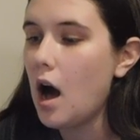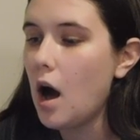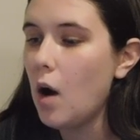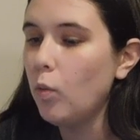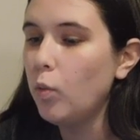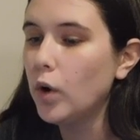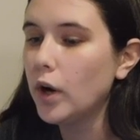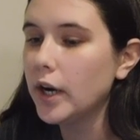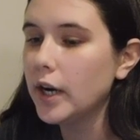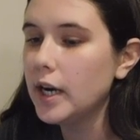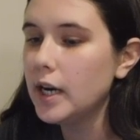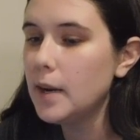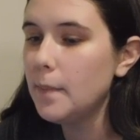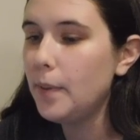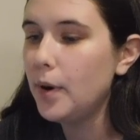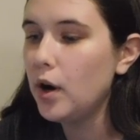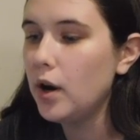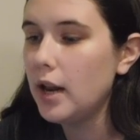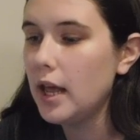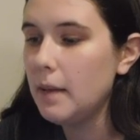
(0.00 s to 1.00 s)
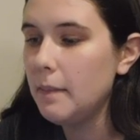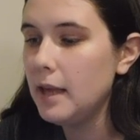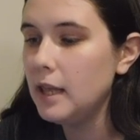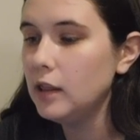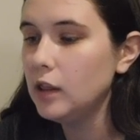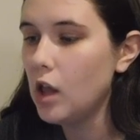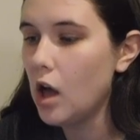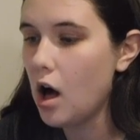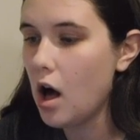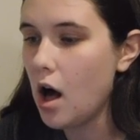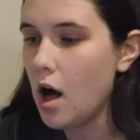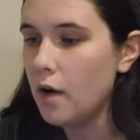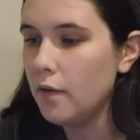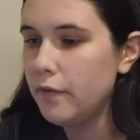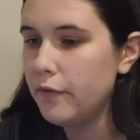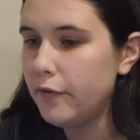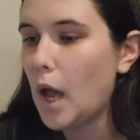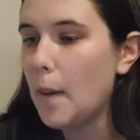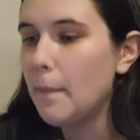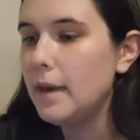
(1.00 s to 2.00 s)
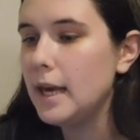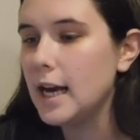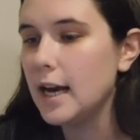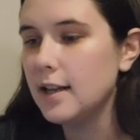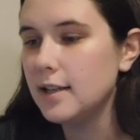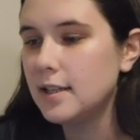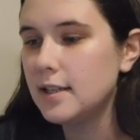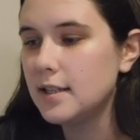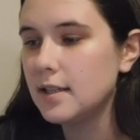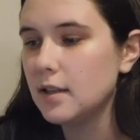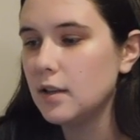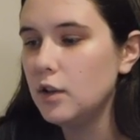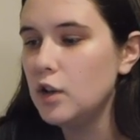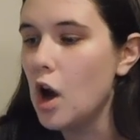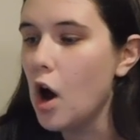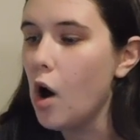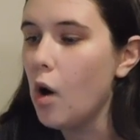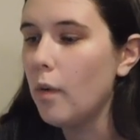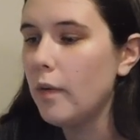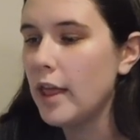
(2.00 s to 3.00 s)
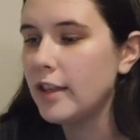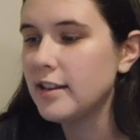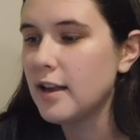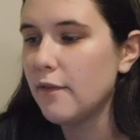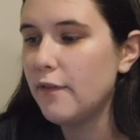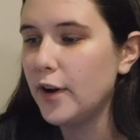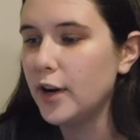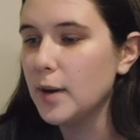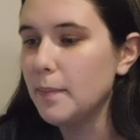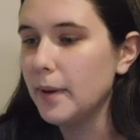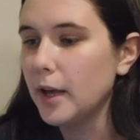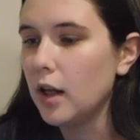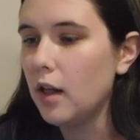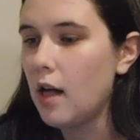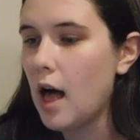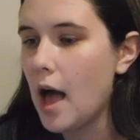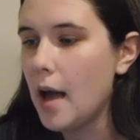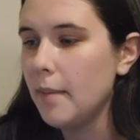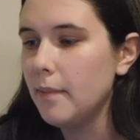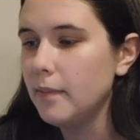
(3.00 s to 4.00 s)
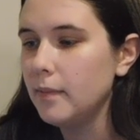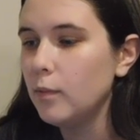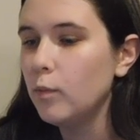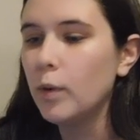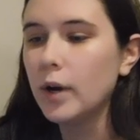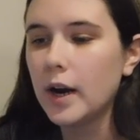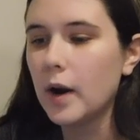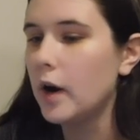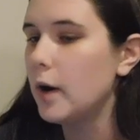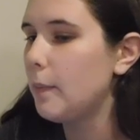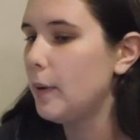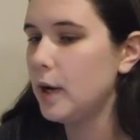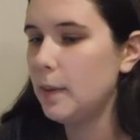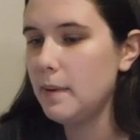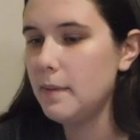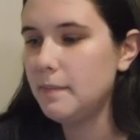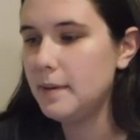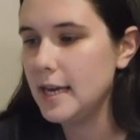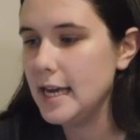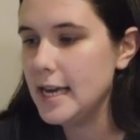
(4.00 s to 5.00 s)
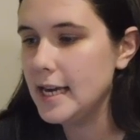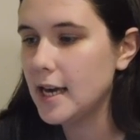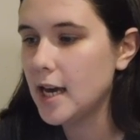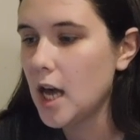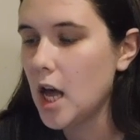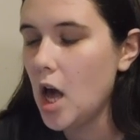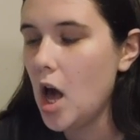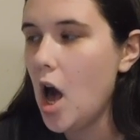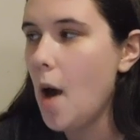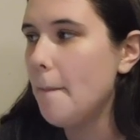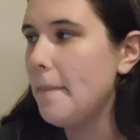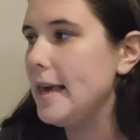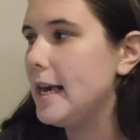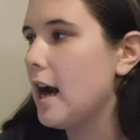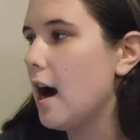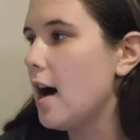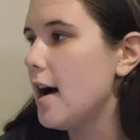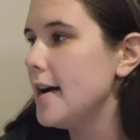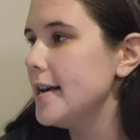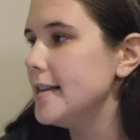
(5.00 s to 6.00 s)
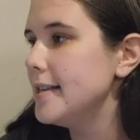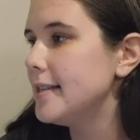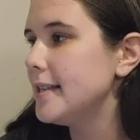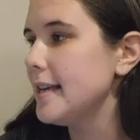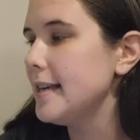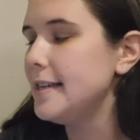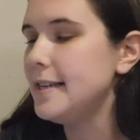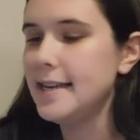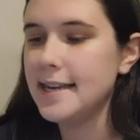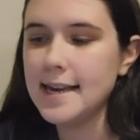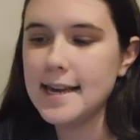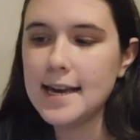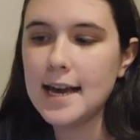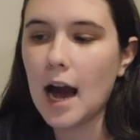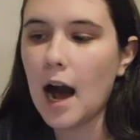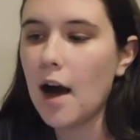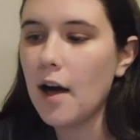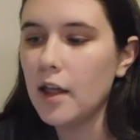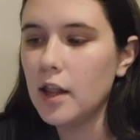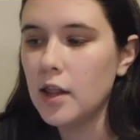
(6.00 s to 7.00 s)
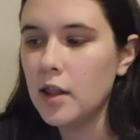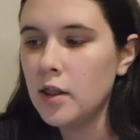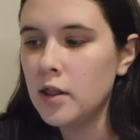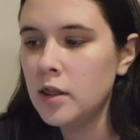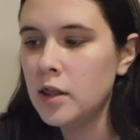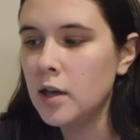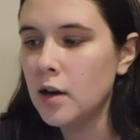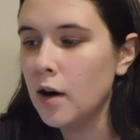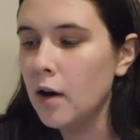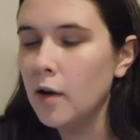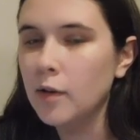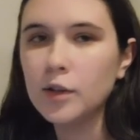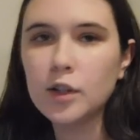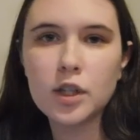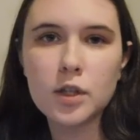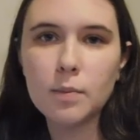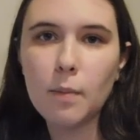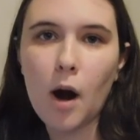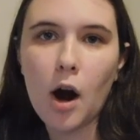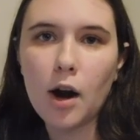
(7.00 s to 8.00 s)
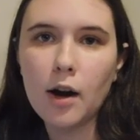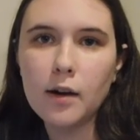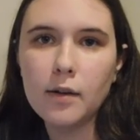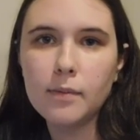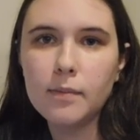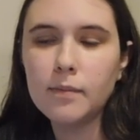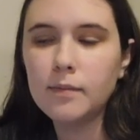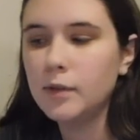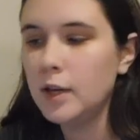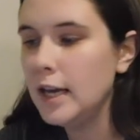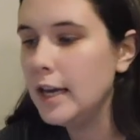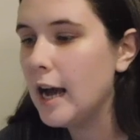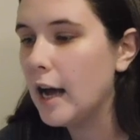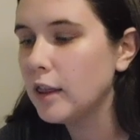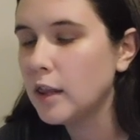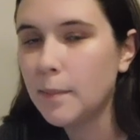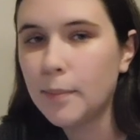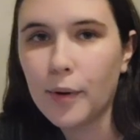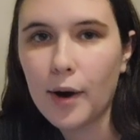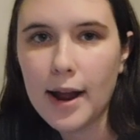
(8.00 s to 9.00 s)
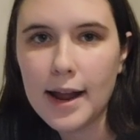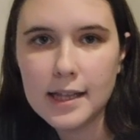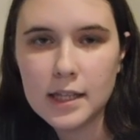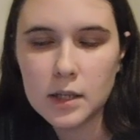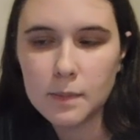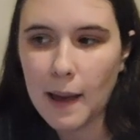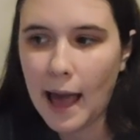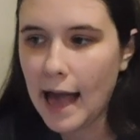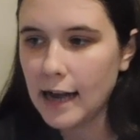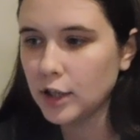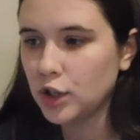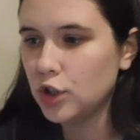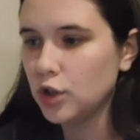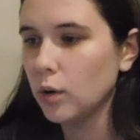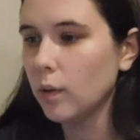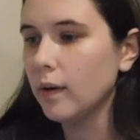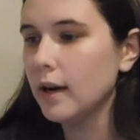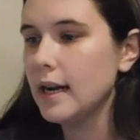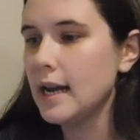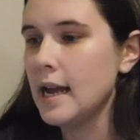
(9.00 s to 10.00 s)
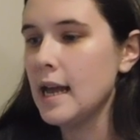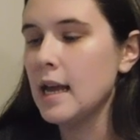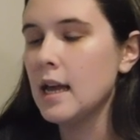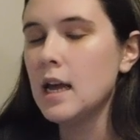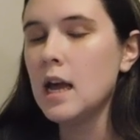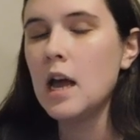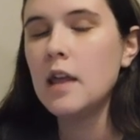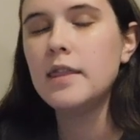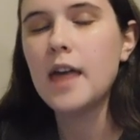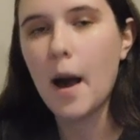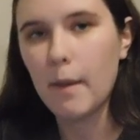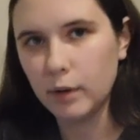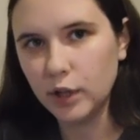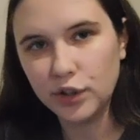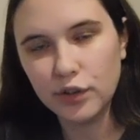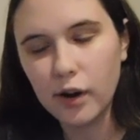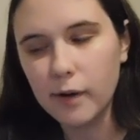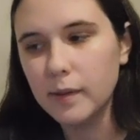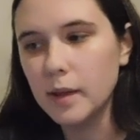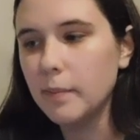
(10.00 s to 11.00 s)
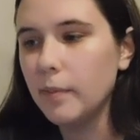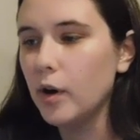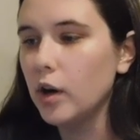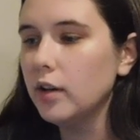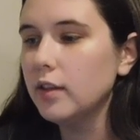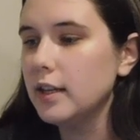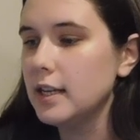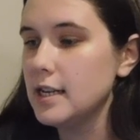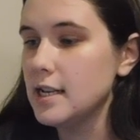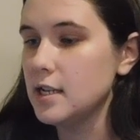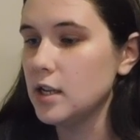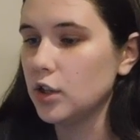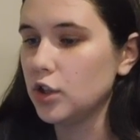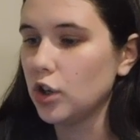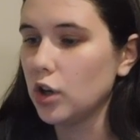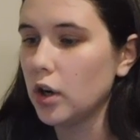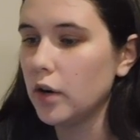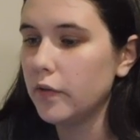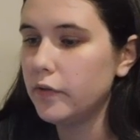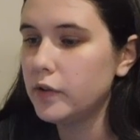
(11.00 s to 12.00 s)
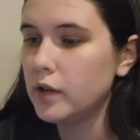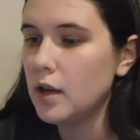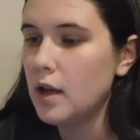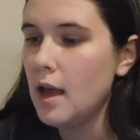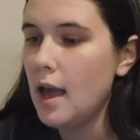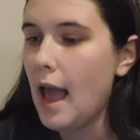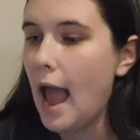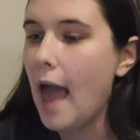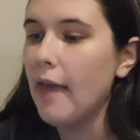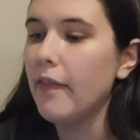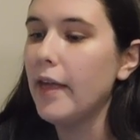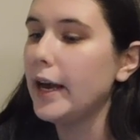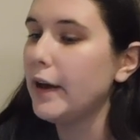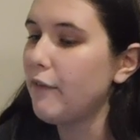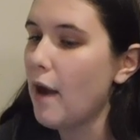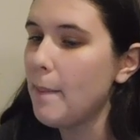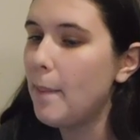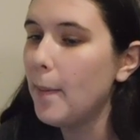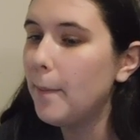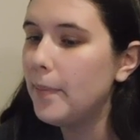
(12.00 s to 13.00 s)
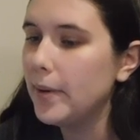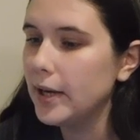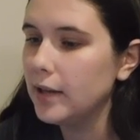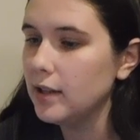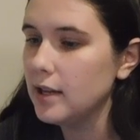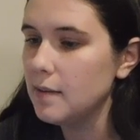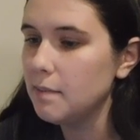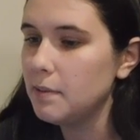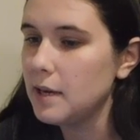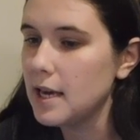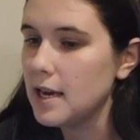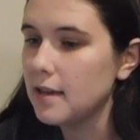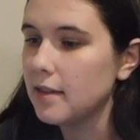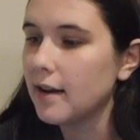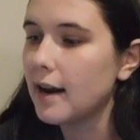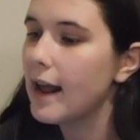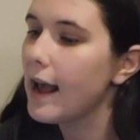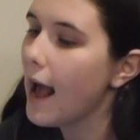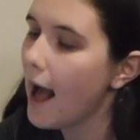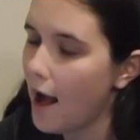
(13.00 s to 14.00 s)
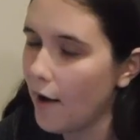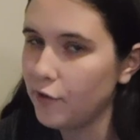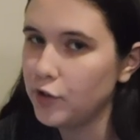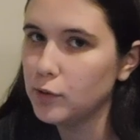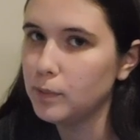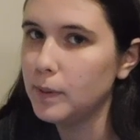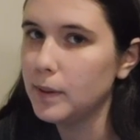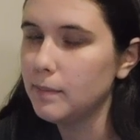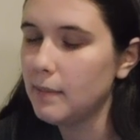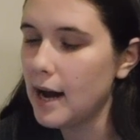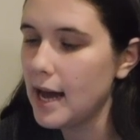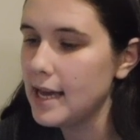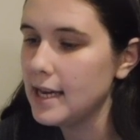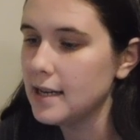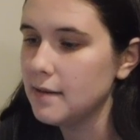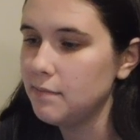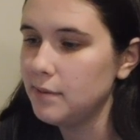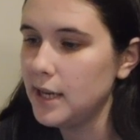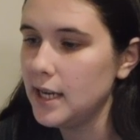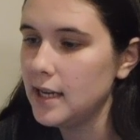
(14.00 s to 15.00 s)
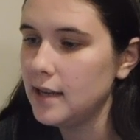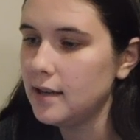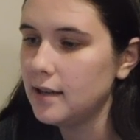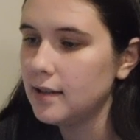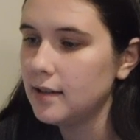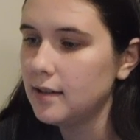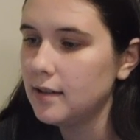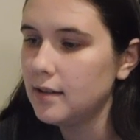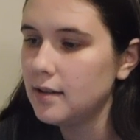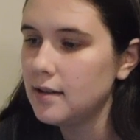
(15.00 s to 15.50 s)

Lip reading: We're gonna put him in love because, no, that's not fair to Bill. We're gonna put him in peak because he got the brains backstory that was from the book that he deserved. And like, if I put Bill in peak, then I have to put Mike in peak.